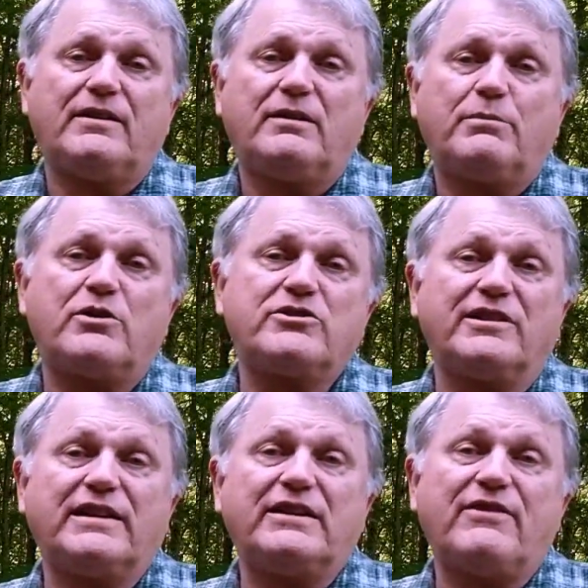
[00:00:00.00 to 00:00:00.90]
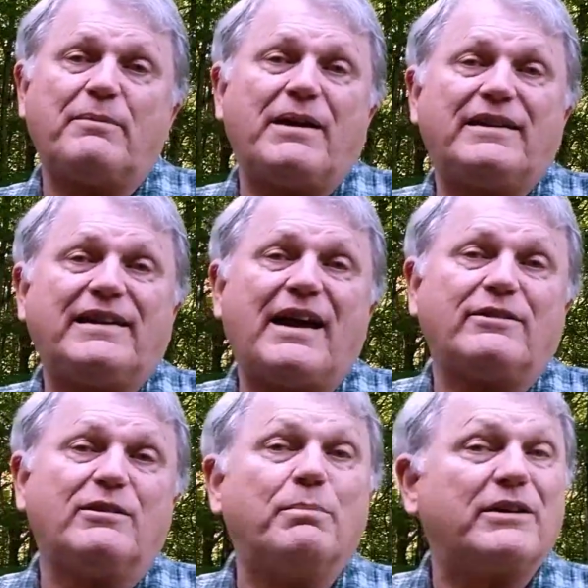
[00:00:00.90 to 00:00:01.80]
Personally, if I'm heading
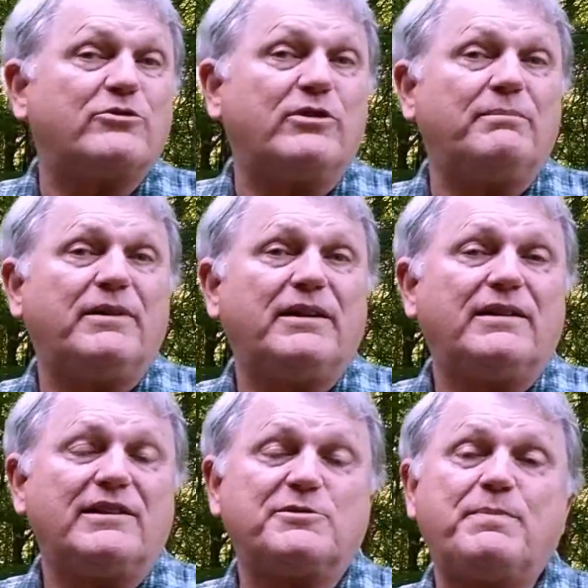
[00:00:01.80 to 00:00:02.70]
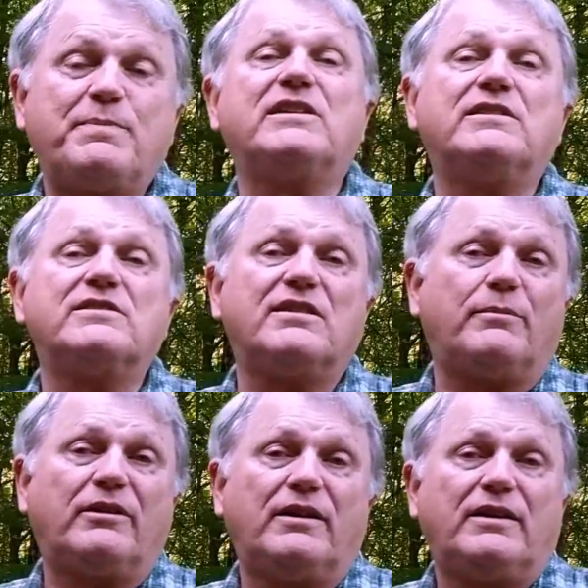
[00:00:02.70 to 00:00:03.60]
out on a big trip, especially in the
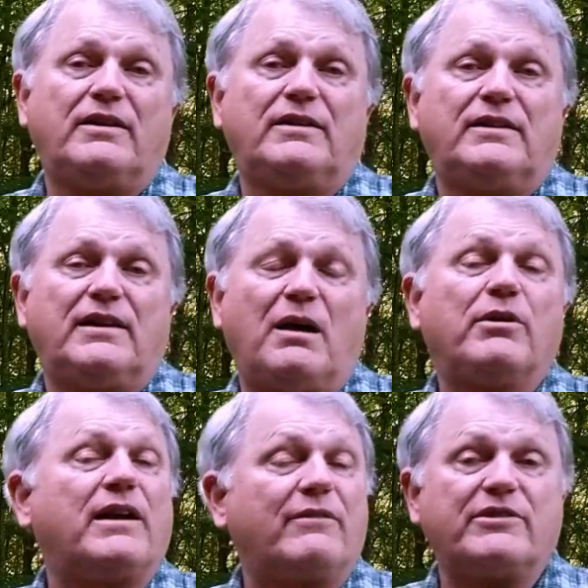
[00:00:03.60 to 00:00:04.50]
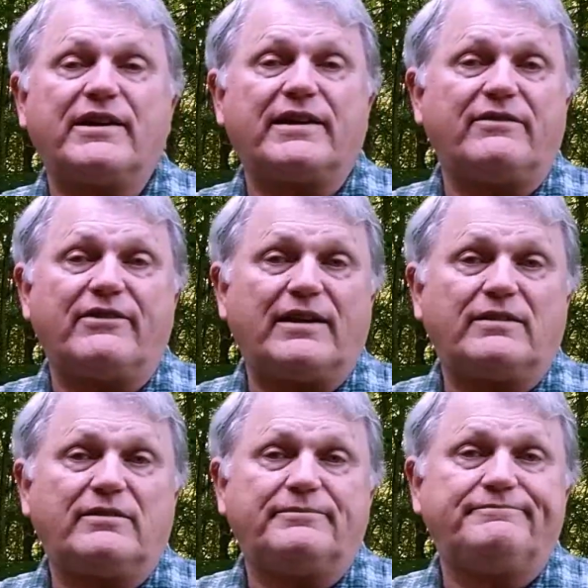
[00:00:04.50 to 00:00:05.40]
summer, I'll book everything in
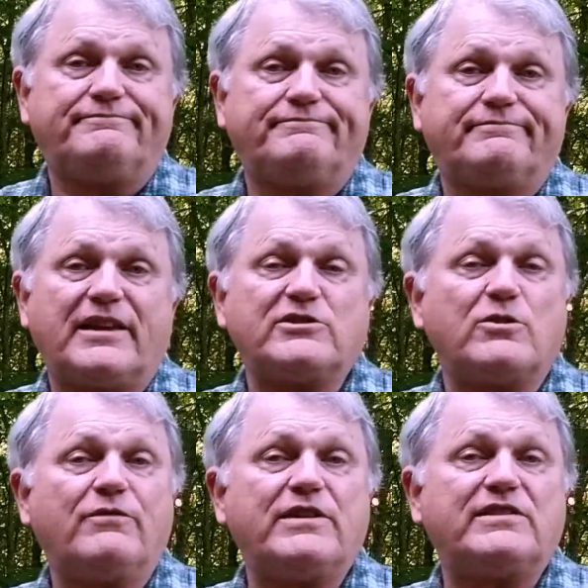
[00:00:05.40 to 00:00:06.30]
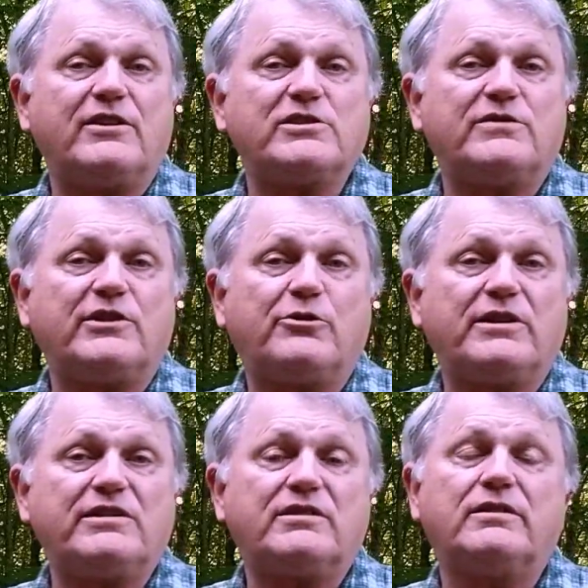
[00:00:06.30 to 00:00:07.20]
advance. As RV sales have
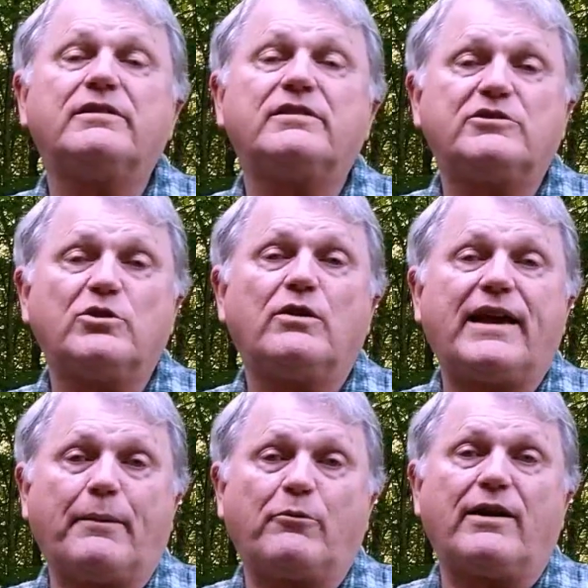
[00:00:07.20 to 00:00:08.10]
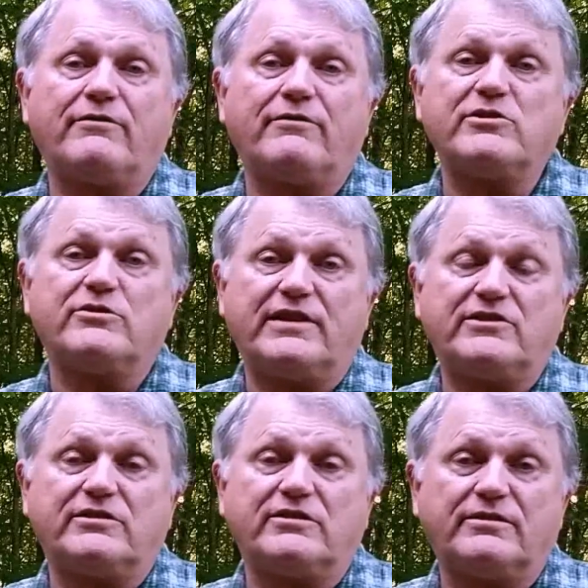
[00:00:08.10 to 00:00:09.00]
increased, so have campground
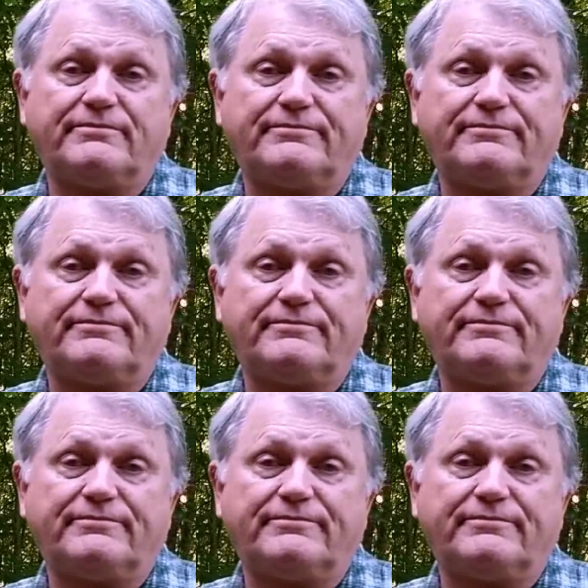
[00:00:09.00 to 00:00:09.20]
reservations.